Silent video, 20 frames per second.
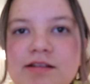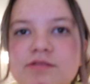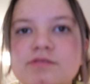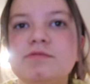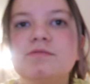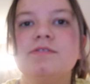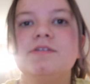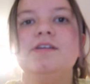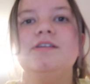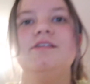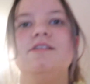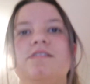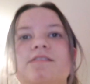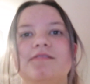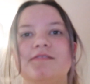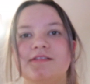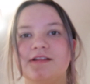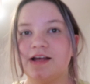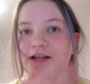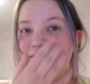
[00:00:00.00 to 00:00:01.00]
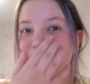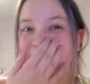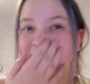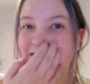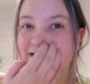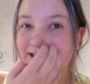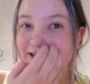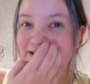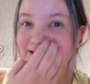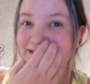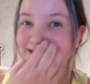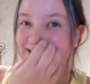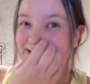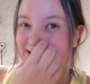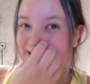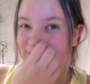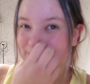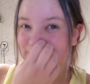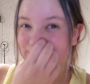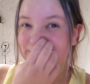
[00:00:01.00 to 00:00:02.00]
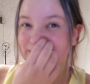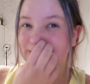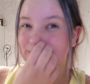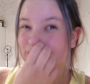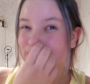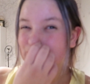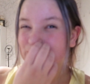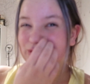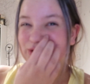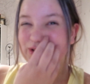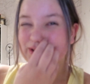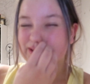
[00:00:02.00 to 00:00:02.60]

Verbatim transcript: Oh wait, I don't know how to use this camera anymore.